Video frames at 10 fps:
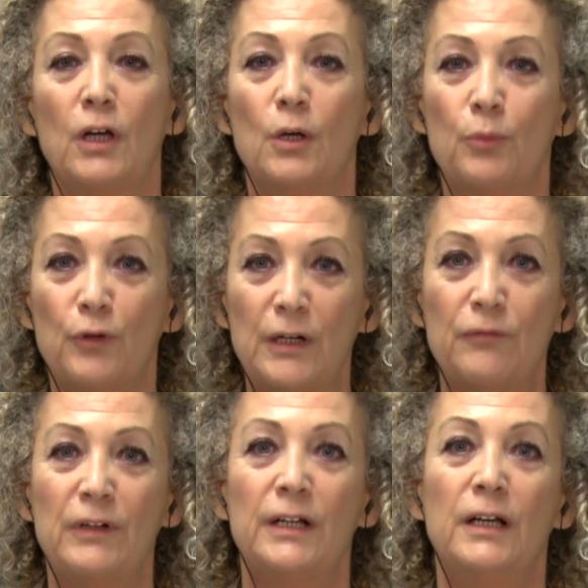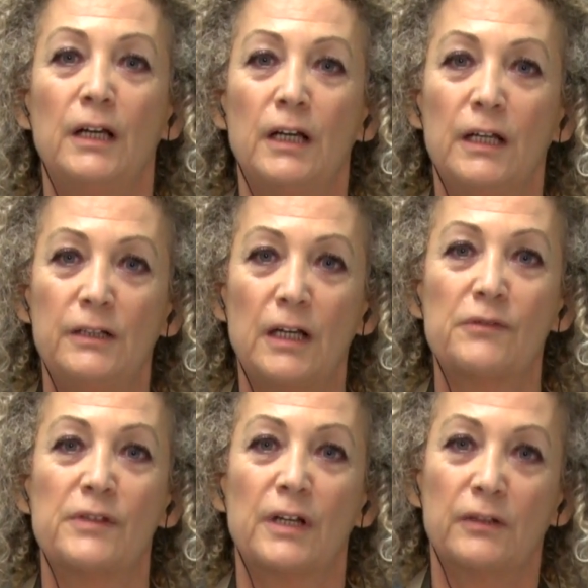Briefly, it
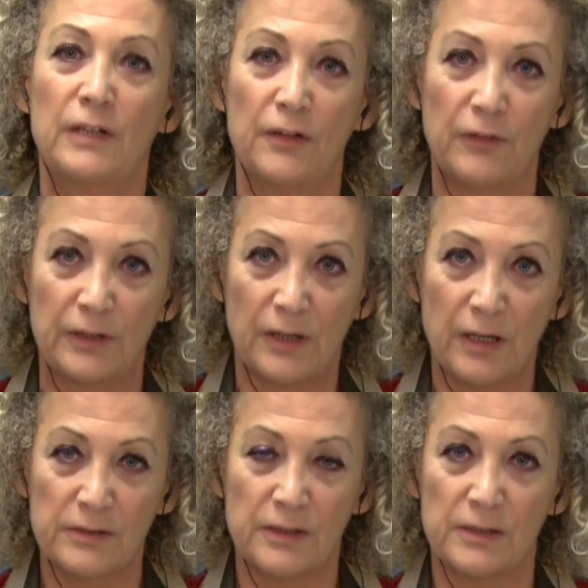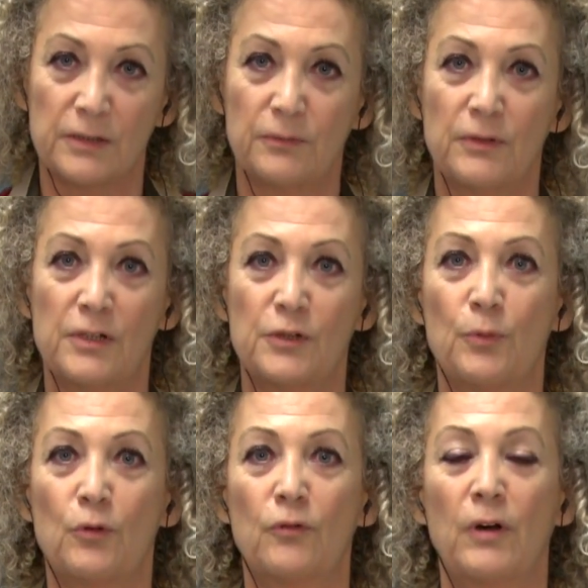gives direct access to this
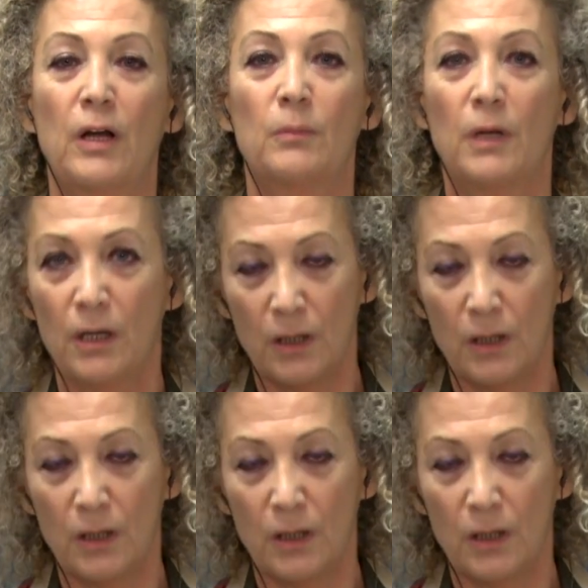program,